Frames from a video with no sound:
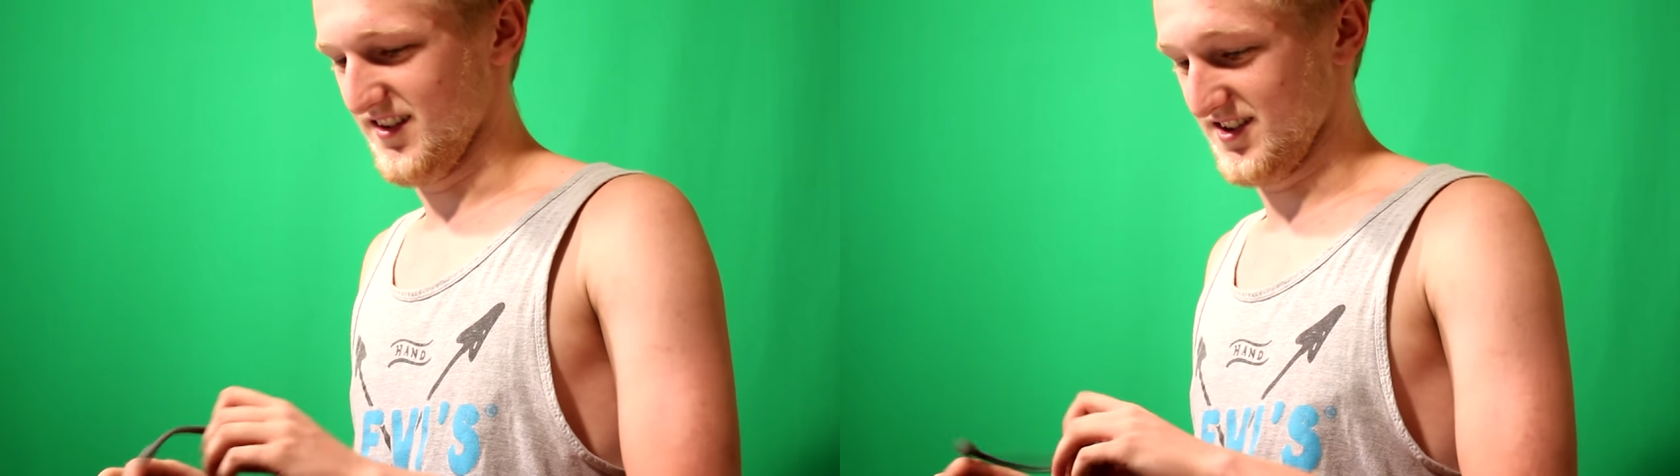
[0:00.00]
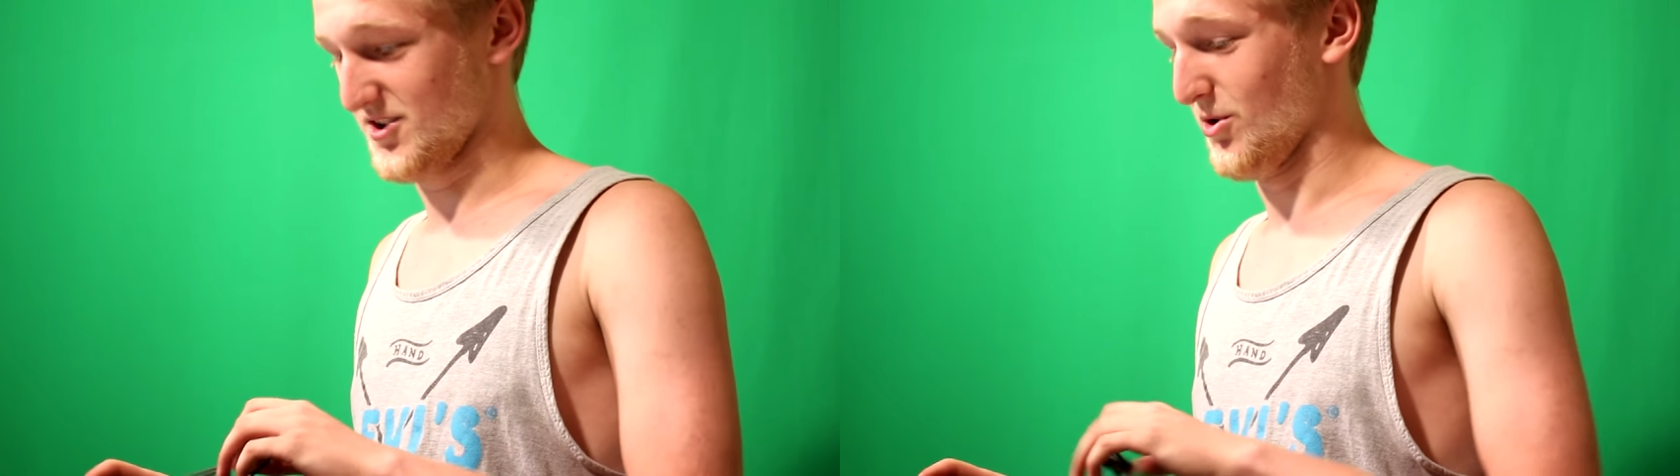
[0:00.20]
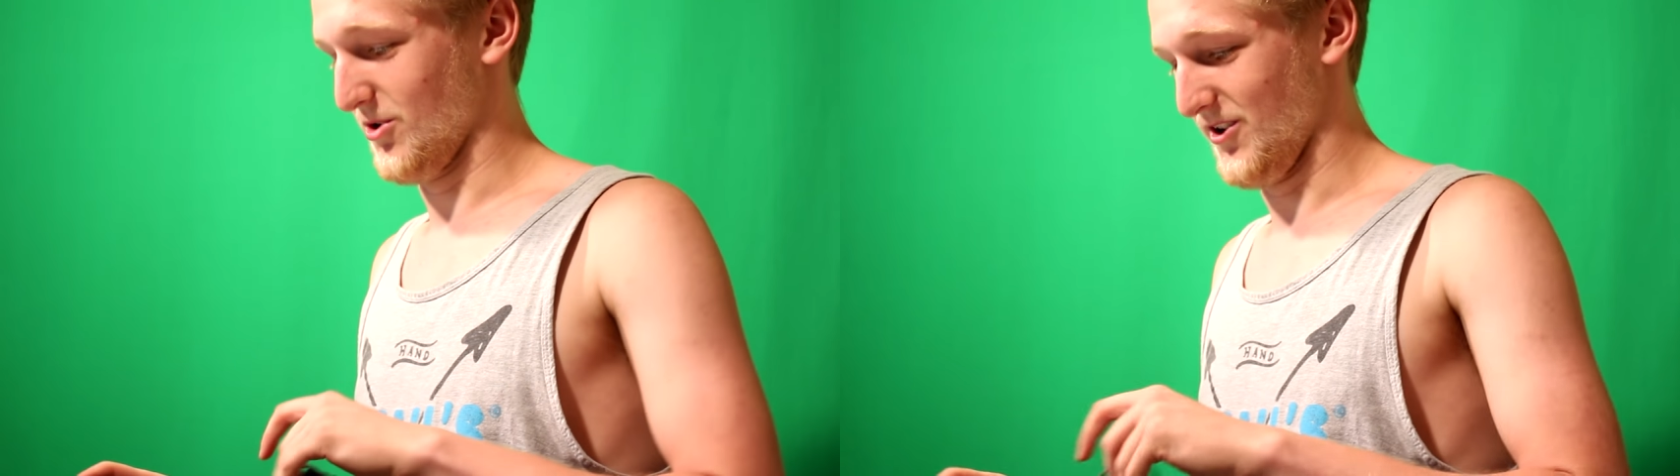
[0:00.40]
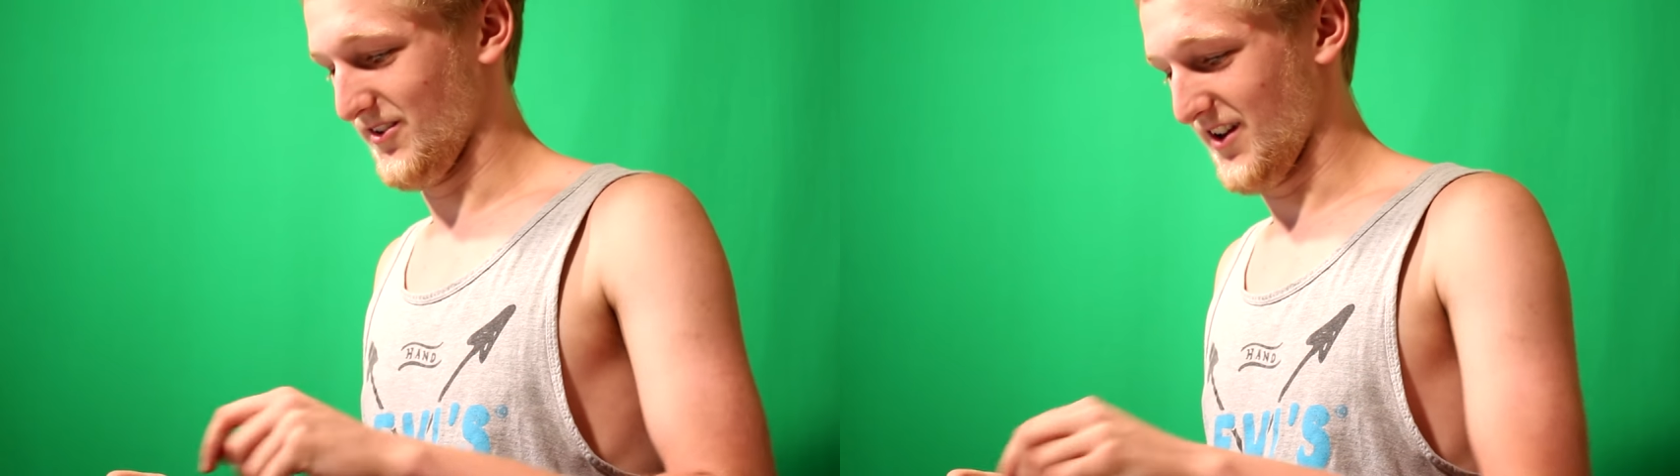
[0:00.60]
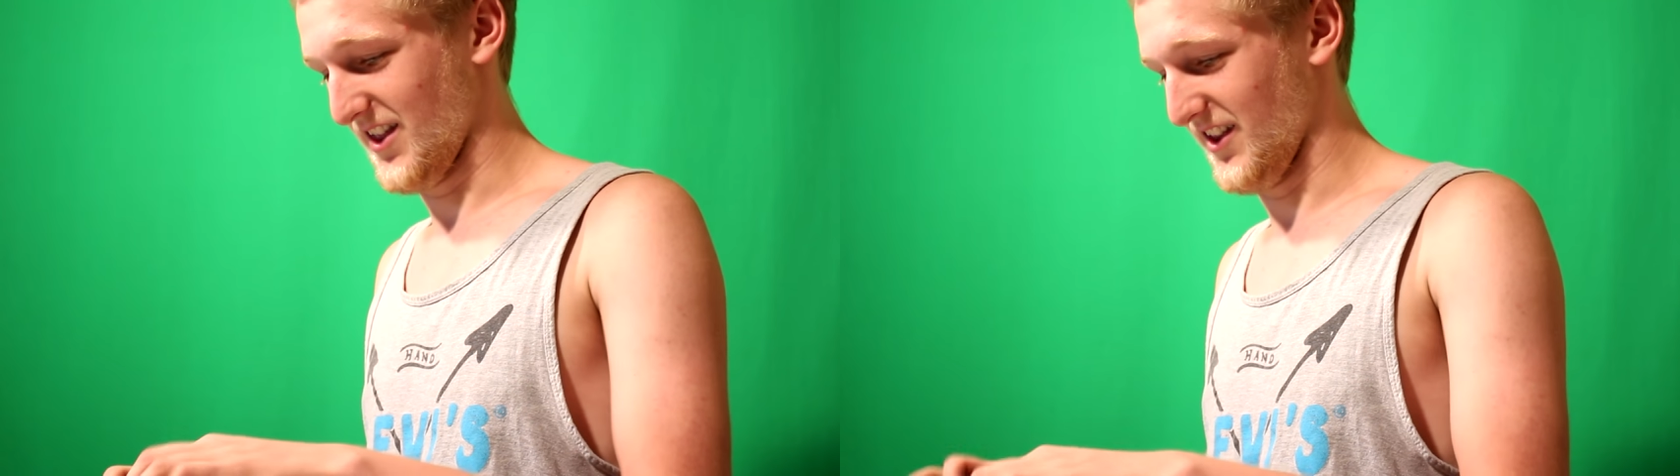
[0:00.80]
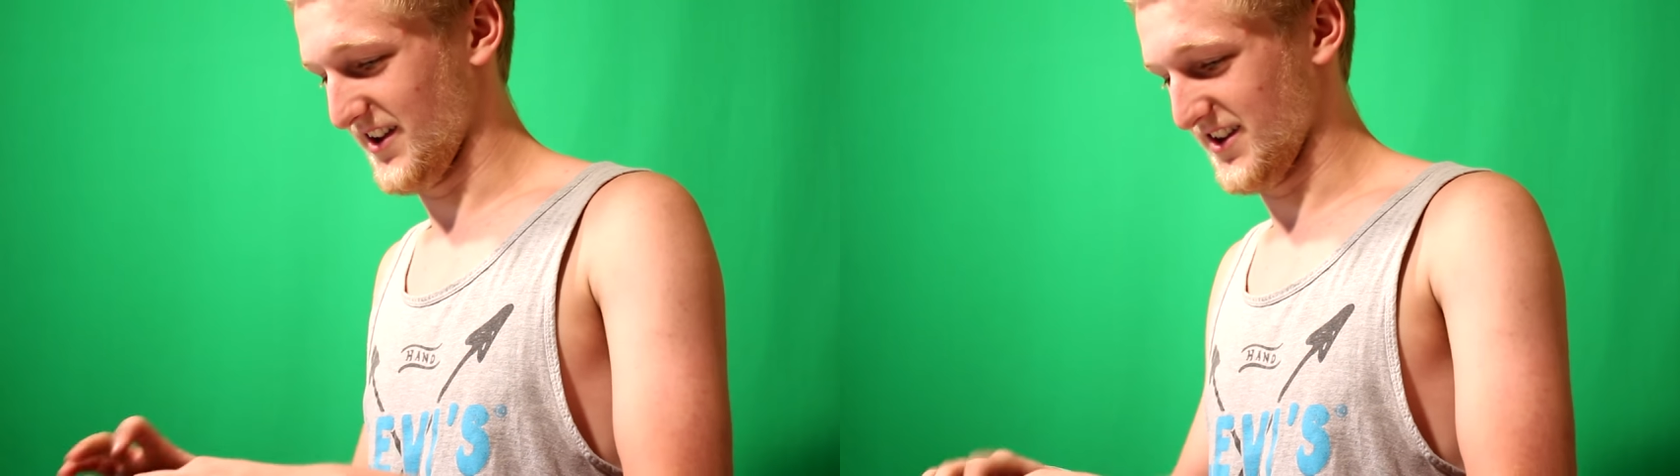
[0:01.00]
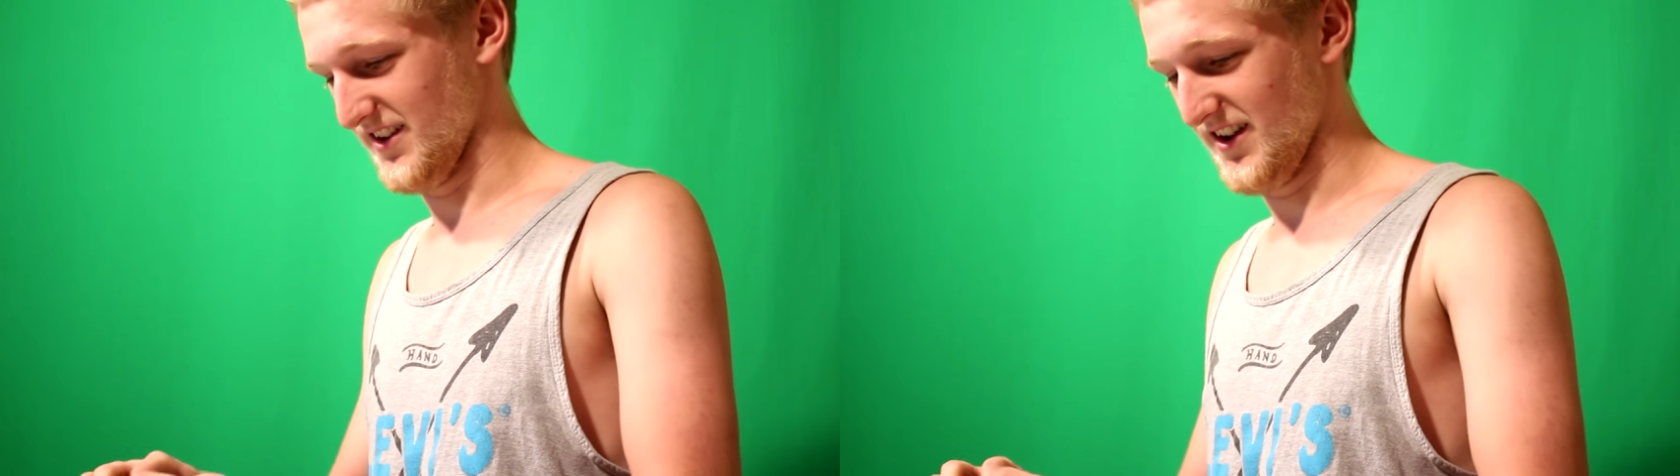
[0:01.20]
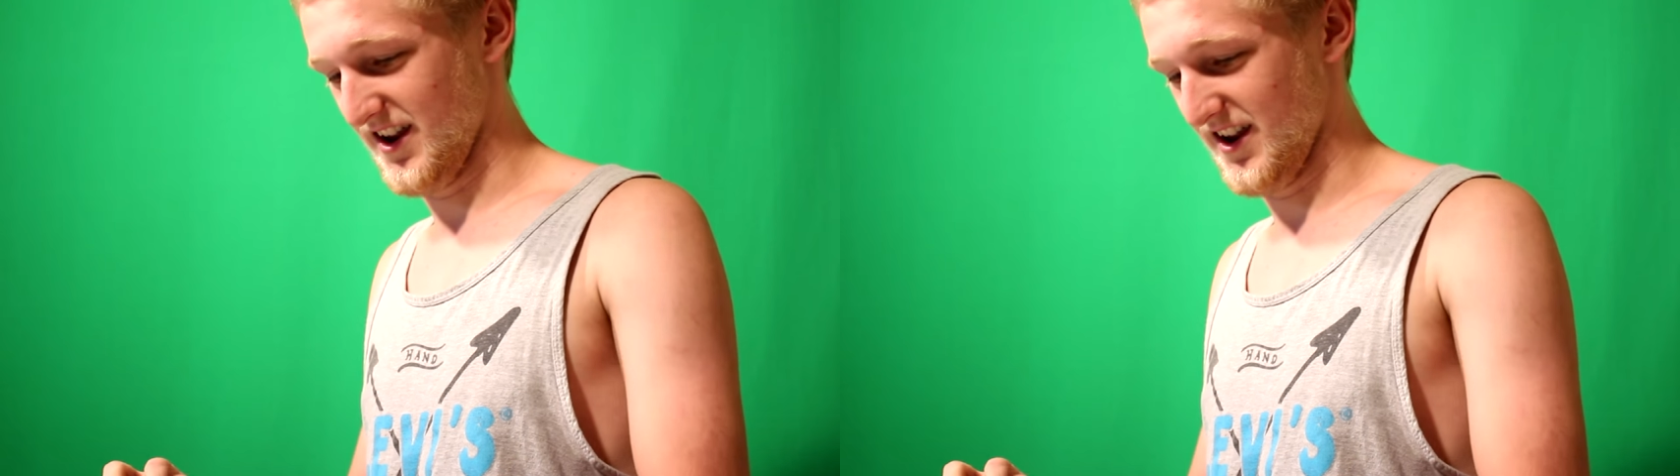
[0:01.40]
It's cool. I like it.